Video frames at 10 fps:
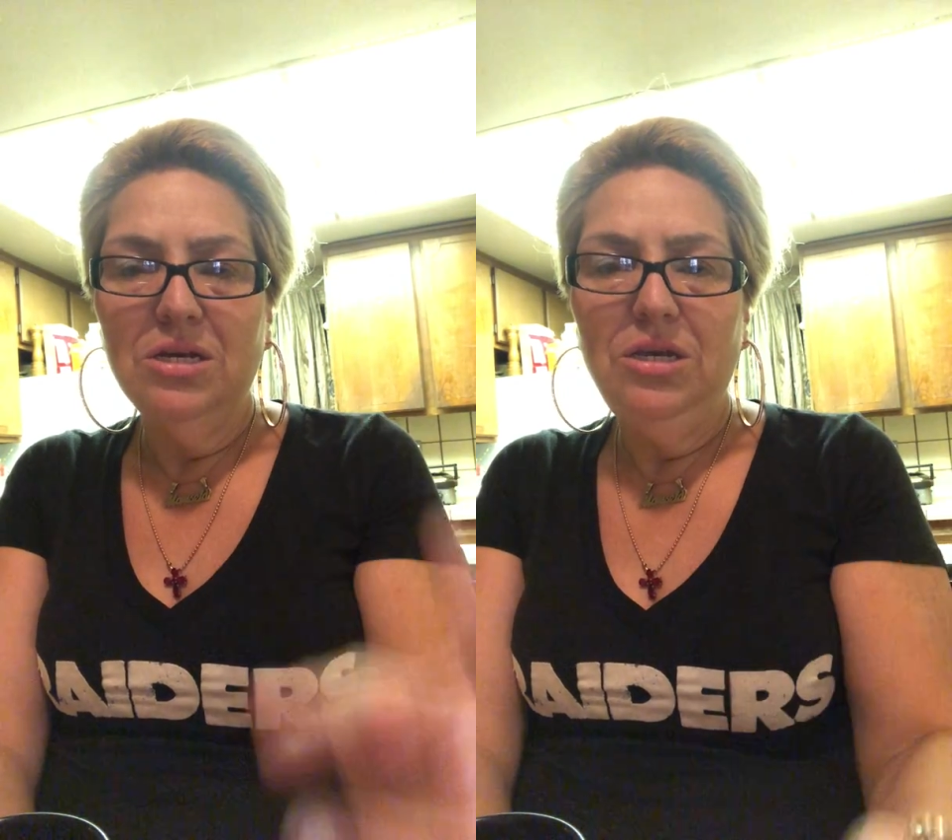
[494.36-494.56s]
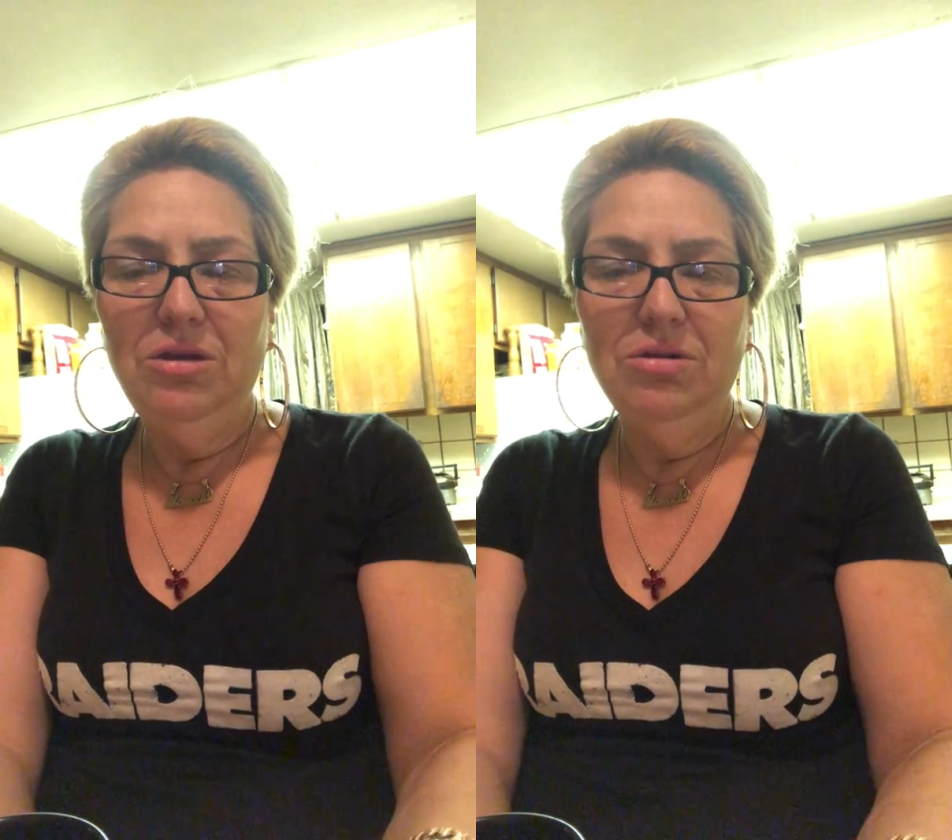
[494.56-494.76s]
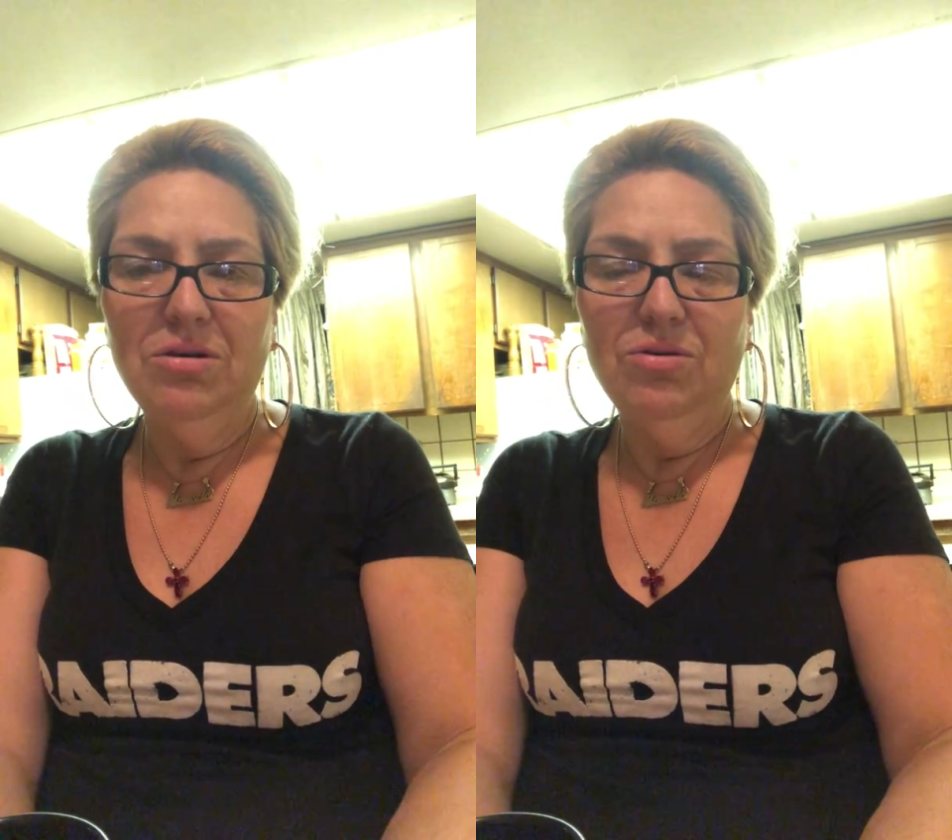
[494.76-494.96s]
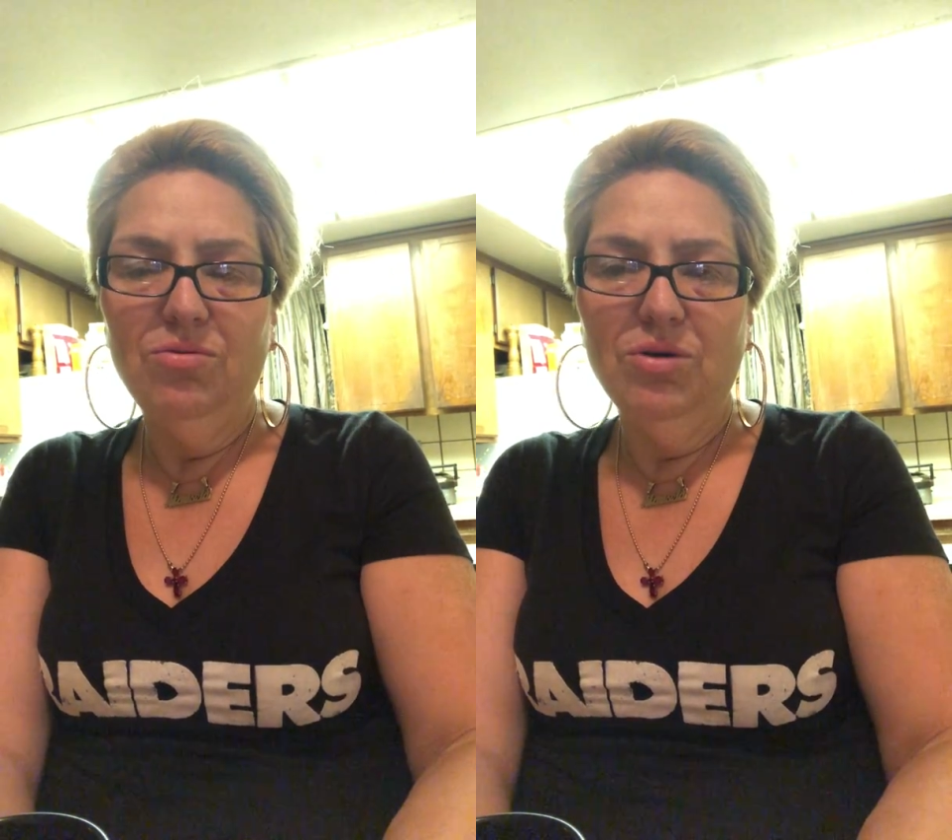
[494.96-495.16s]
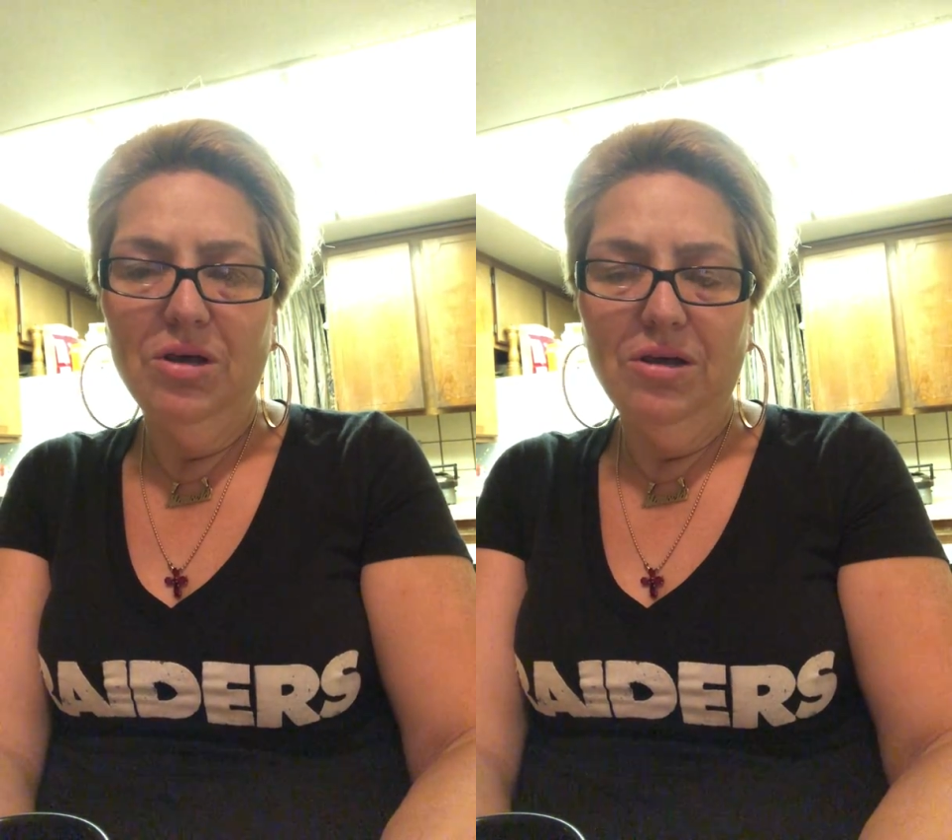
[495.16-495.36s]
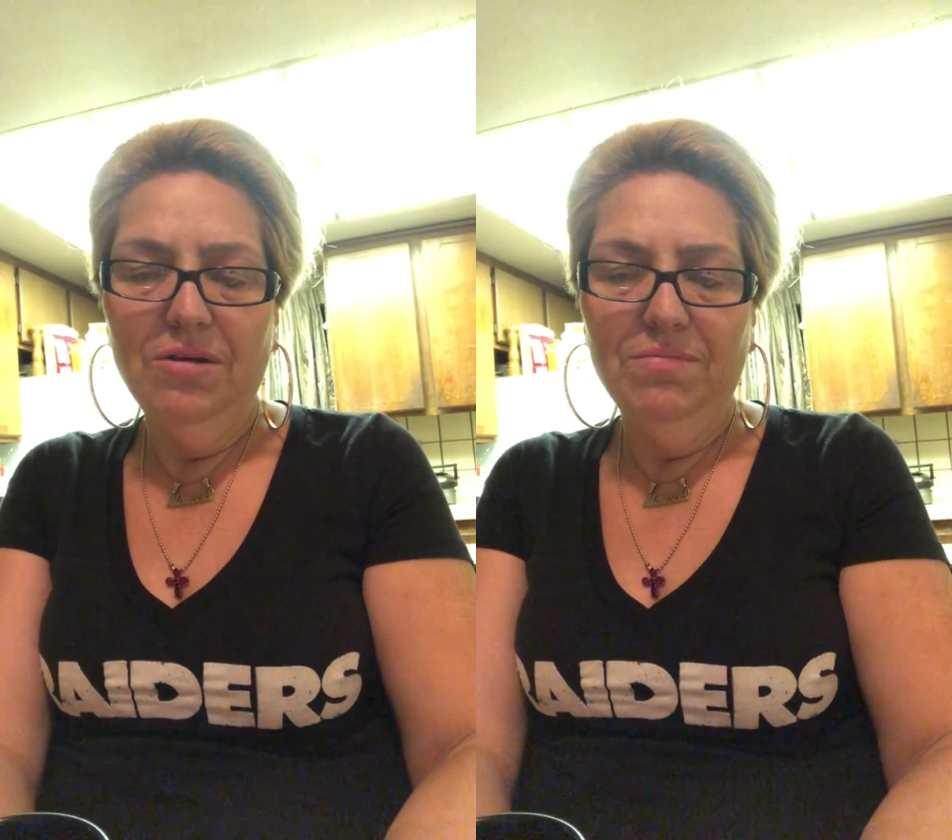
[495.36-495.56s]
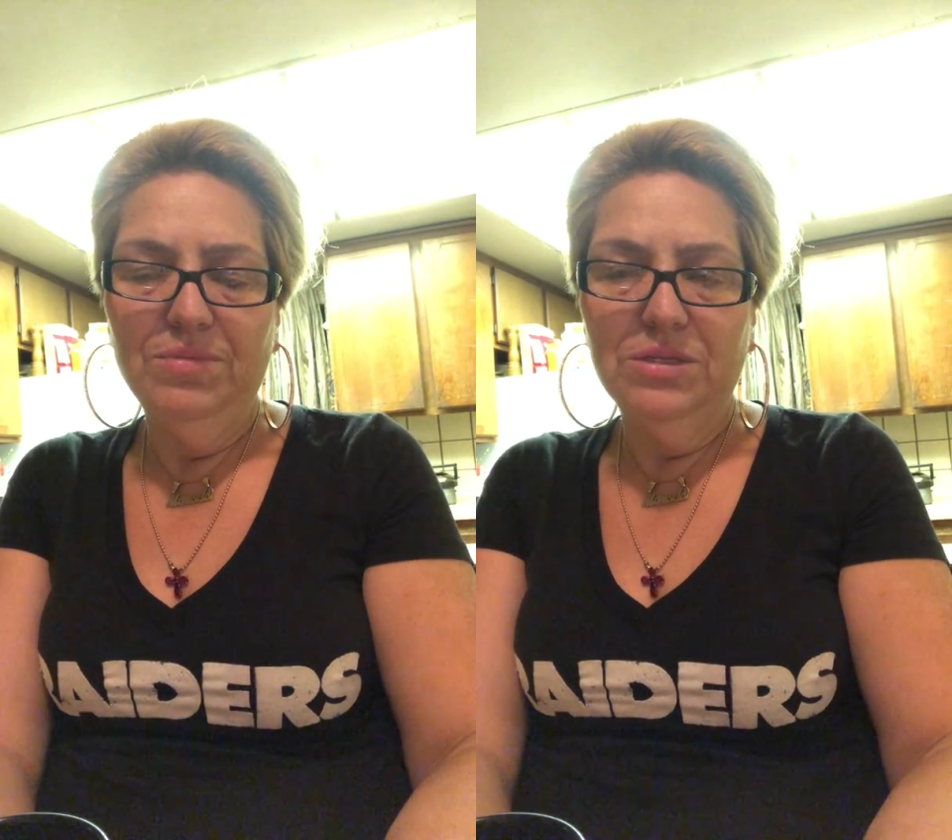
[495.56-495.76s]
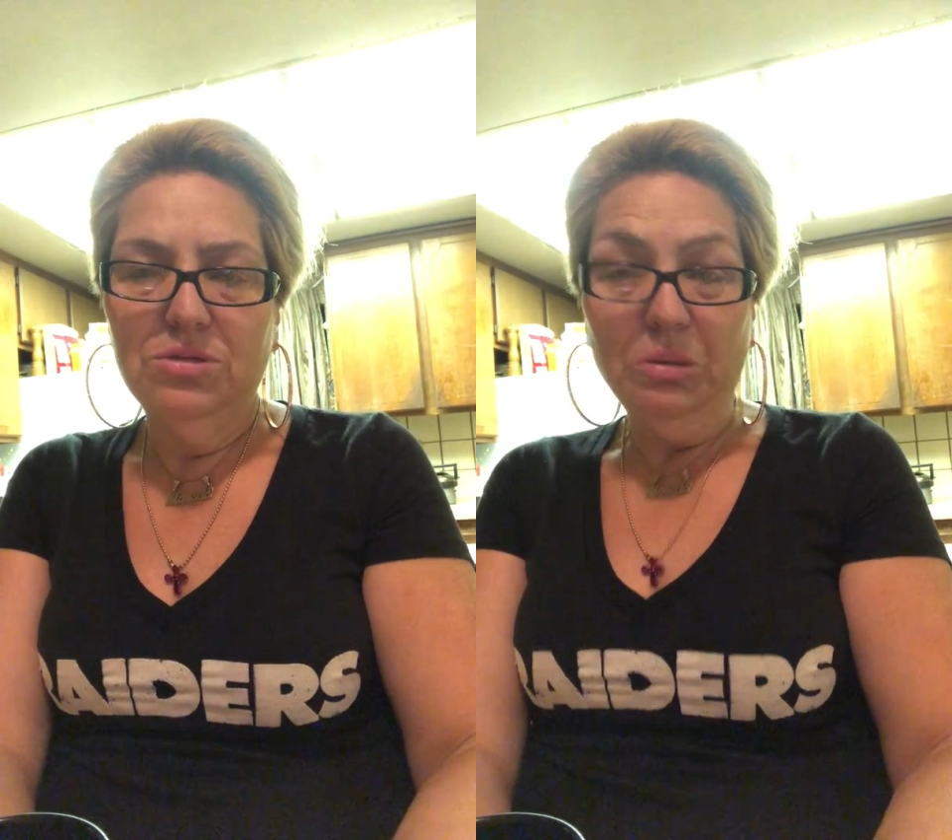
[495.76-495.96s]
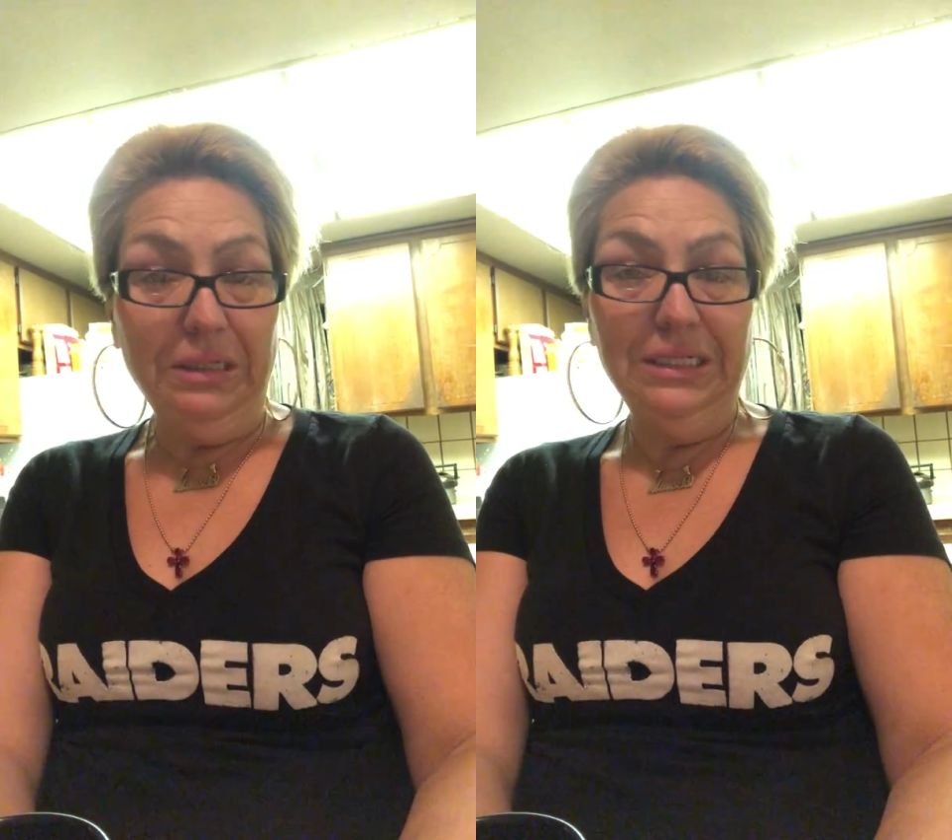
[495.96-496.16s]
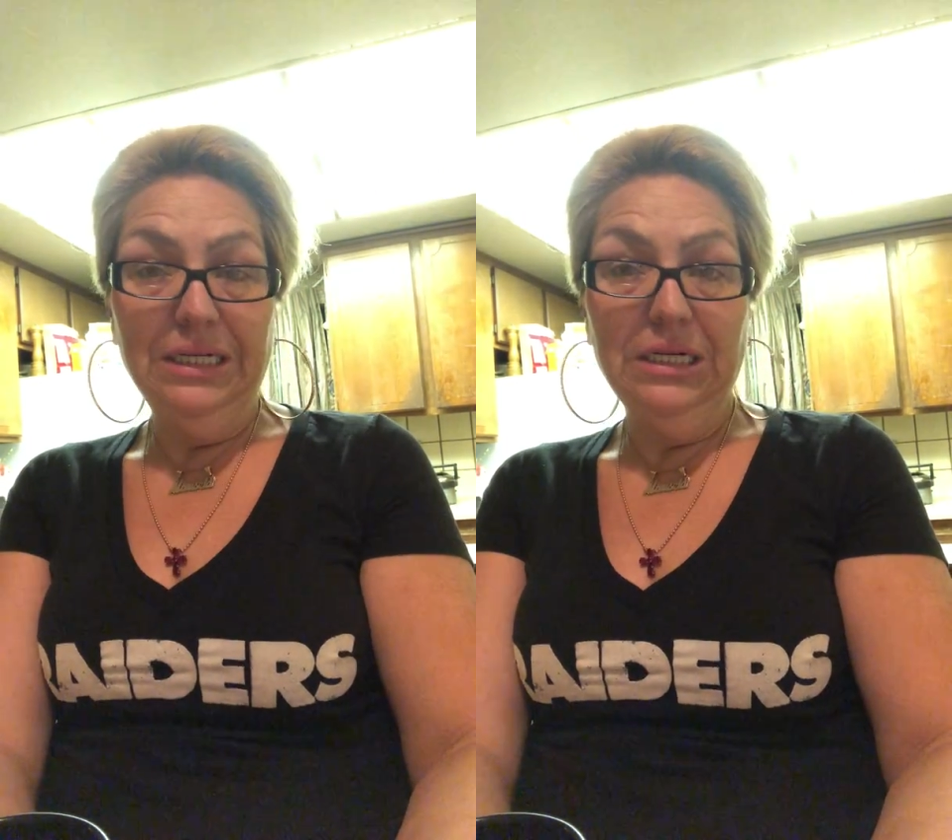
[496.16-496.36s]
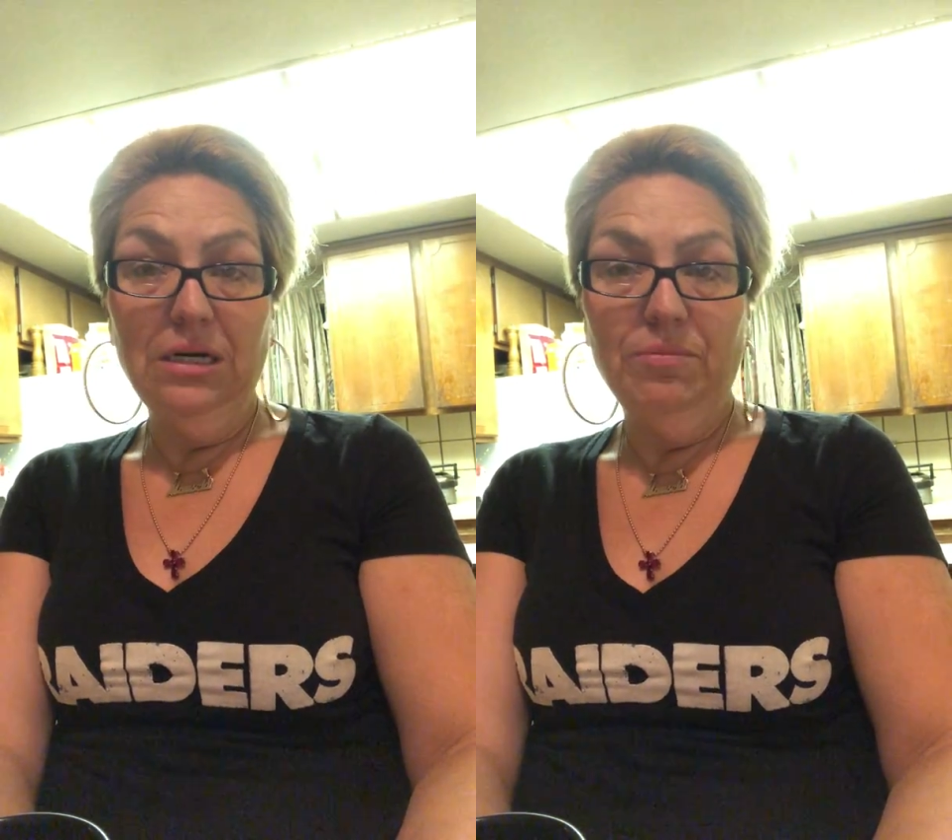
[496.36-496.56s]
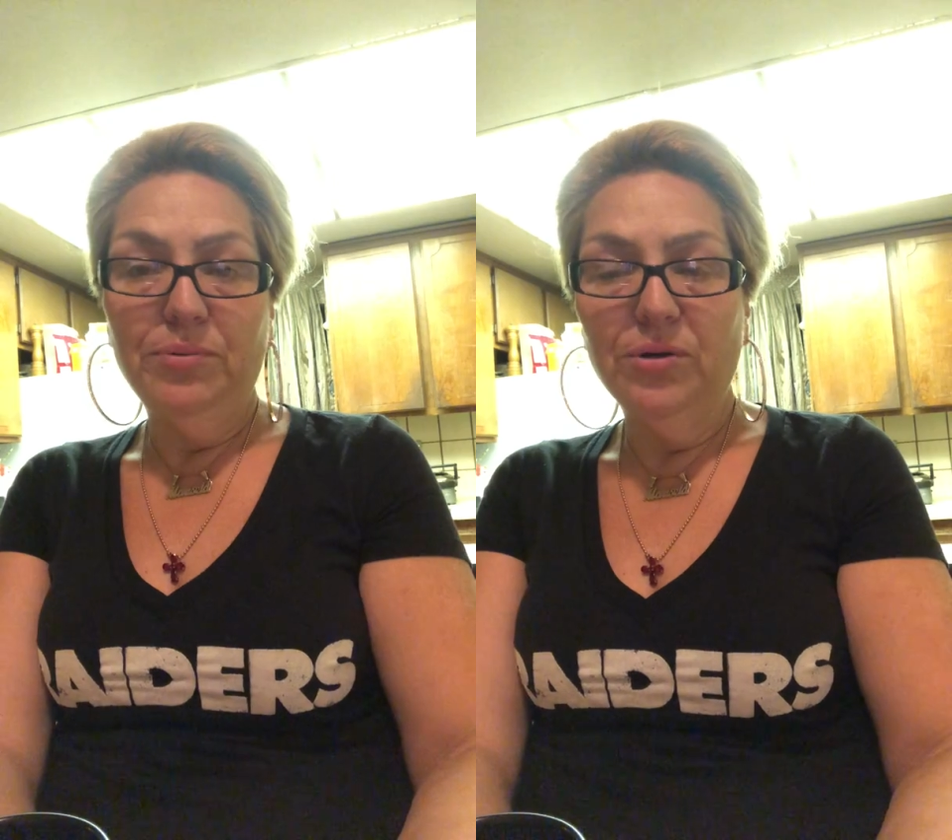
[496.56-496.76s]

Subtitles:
you know, swell up.